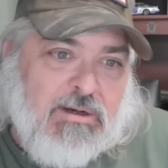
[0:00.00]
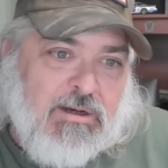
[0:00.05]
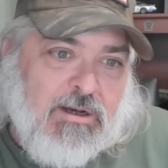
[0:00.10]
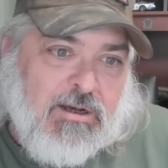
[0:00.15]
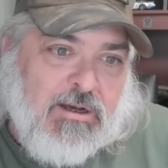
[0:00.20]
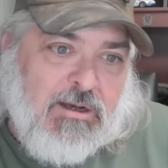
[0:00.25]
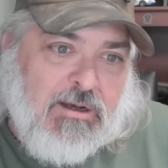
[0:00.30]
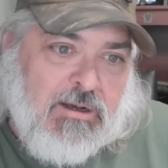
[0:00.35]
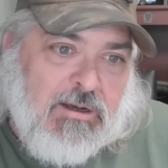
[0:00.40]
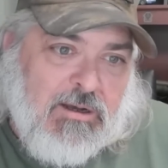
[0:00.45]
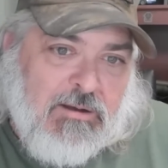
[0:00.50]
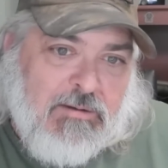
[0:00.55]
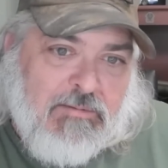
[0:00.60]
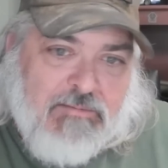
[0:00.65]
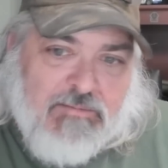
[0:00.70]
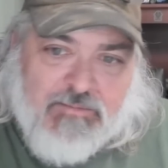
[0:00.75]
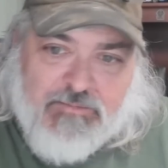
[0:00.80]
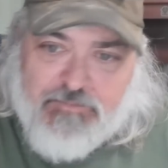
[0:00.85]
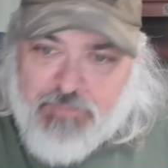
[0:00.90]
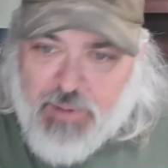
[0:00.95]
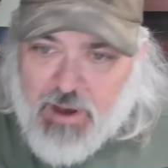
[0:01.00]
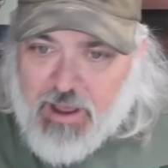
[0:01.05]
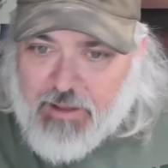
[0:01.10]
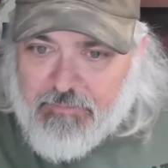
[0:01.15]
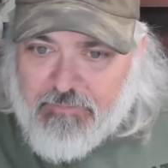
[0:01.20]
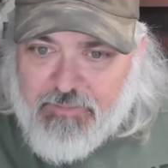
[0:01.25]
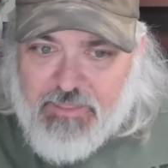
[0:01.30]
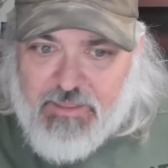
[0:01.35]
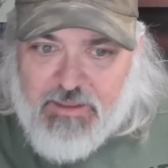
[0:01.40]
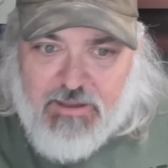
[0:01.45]
Um,
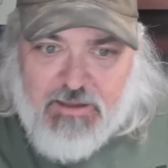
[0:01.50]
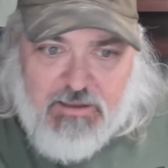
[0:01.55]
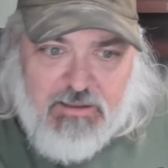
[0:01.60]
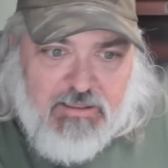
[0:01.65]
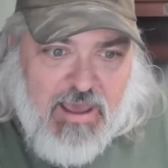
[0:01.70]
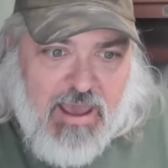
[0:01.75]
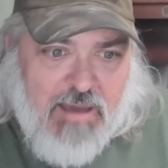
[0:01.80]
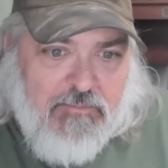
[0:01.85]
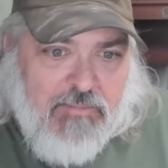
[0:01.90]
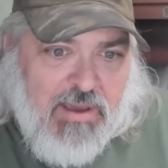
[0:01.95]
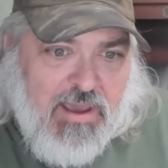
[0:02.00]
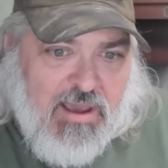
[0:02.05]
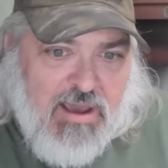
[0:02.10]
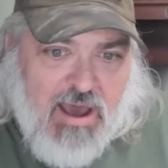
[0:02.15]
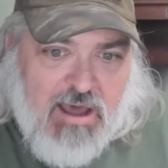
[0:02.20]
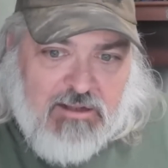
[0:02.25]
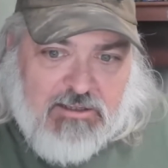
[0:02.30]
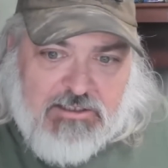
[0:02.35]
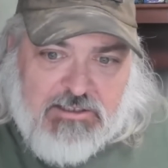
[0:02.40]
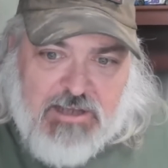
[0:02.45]
but that being on the